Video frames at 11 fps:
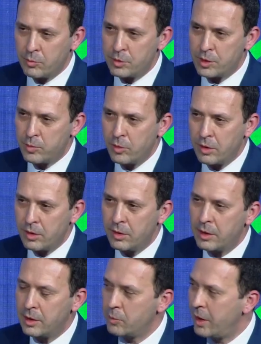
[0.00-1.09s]
one
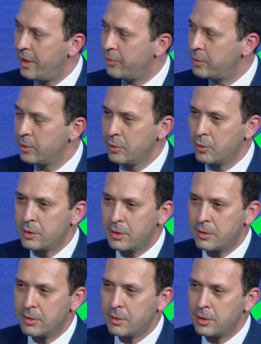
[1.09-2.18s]
mishpucha, and we have to look,
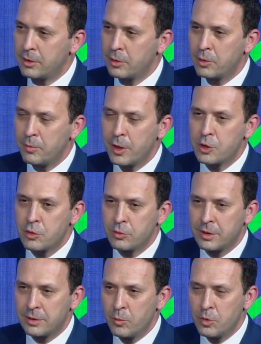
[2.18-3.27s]
you know, to make sure
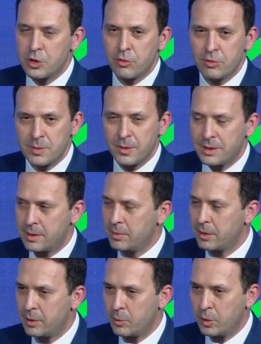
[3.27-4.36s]
that the mutual
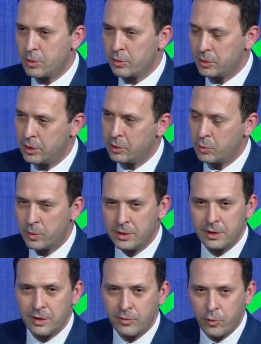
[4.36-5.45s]
responsibility will continue. We
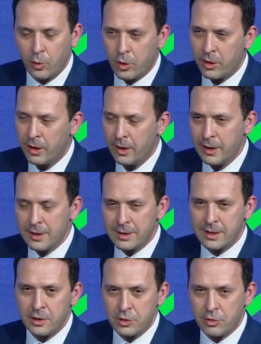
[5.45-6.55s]
did it for
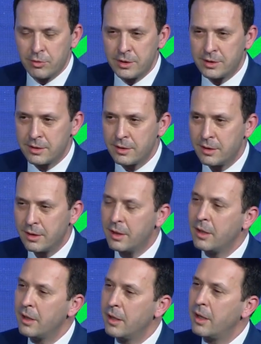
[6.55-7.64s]
centuries.
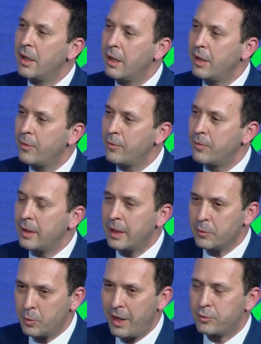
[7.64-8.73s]
Uh,
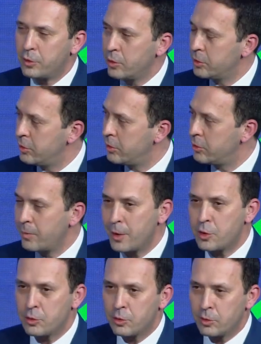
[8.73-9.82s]
And we have to continue to
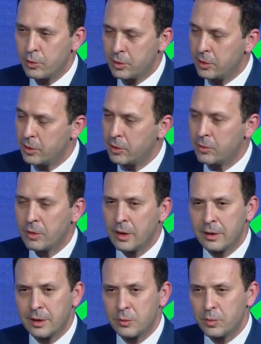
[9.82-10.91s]
make sure to continue
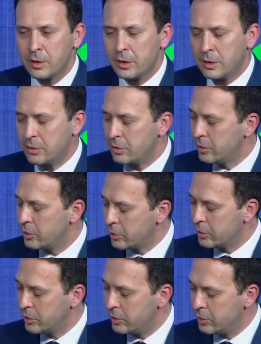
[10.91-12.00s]
uh, that we uh, to, to
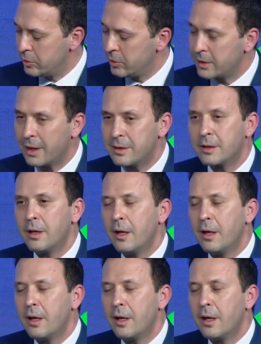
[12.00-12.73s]
continue doing that.